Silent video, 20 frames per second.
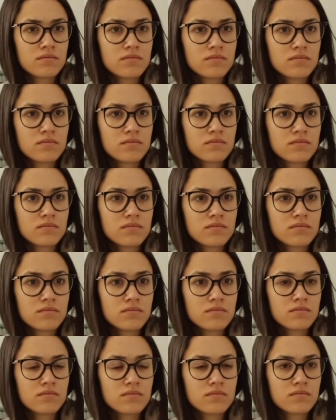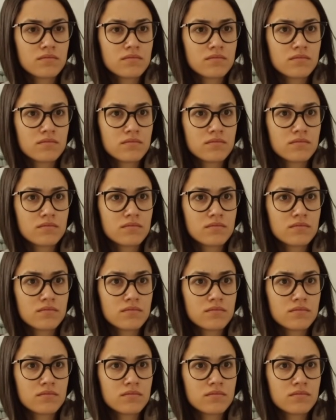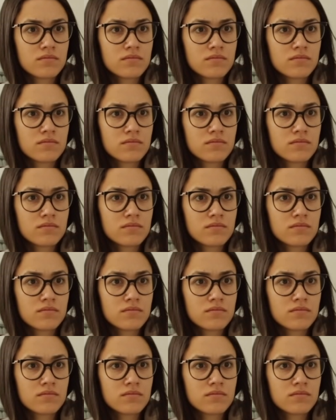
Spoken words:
No words are spoken by the person on screen.